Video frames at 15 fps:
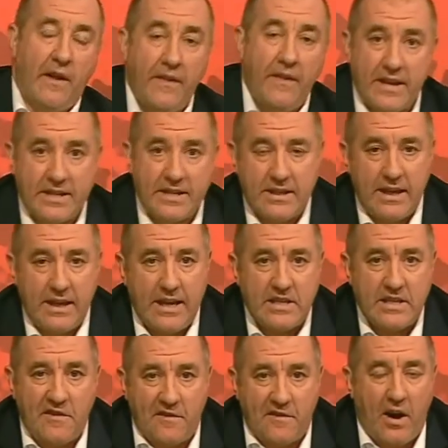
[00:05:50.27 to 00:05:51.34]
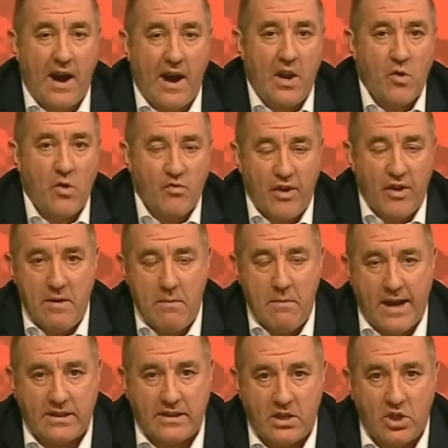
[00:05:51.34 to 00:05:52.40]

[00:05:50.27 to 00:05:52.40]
Now, this is a fight, a rematch.